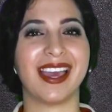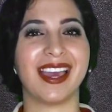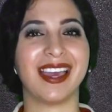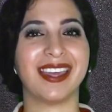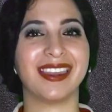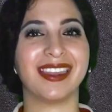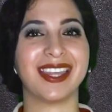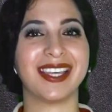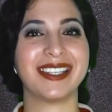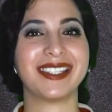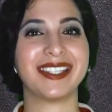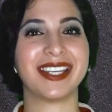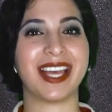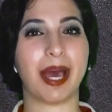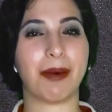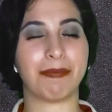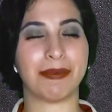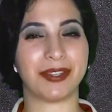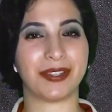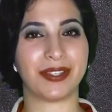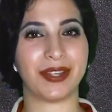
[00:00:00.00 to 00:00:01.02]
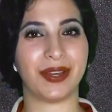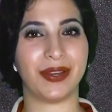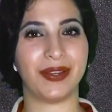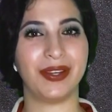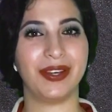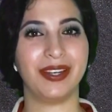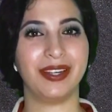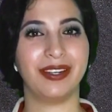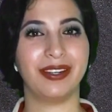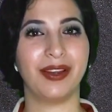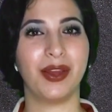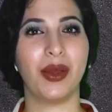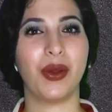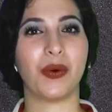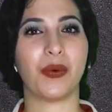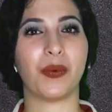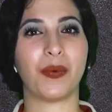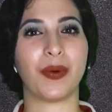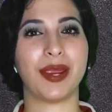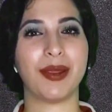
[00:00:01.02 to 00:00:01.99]
In this episode,
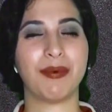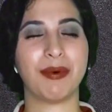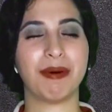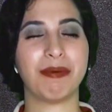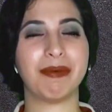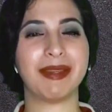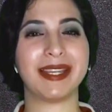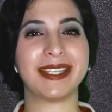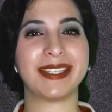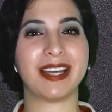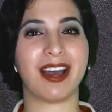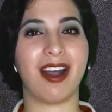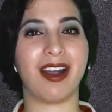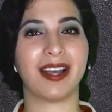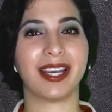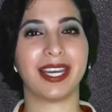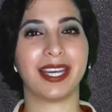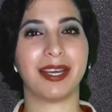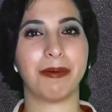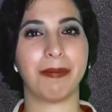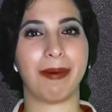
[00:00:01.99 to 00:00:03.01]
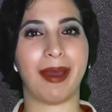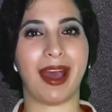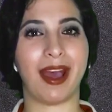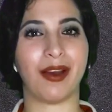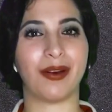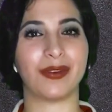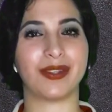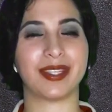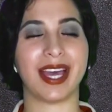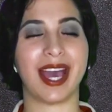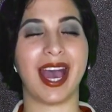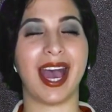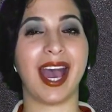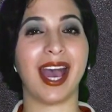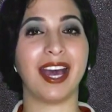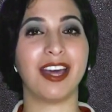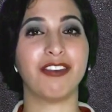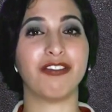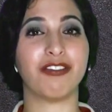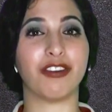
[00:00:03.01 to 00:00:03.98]
we will be talking about
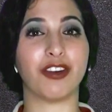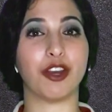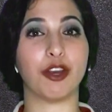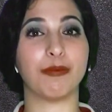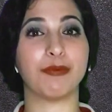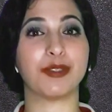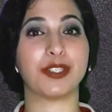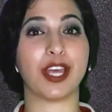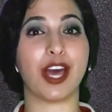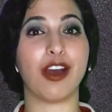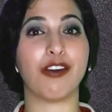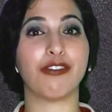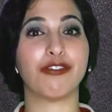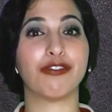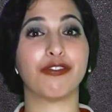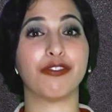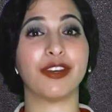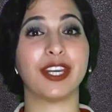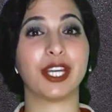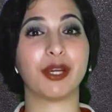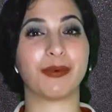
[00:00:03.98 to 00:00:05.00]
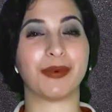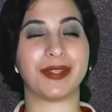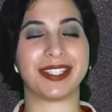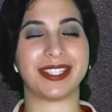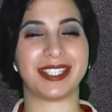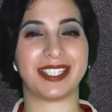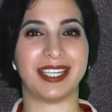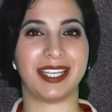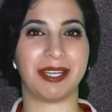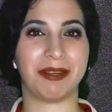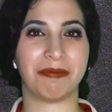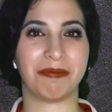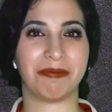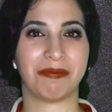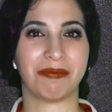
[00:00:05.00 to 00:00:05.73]
adverbs of frequency.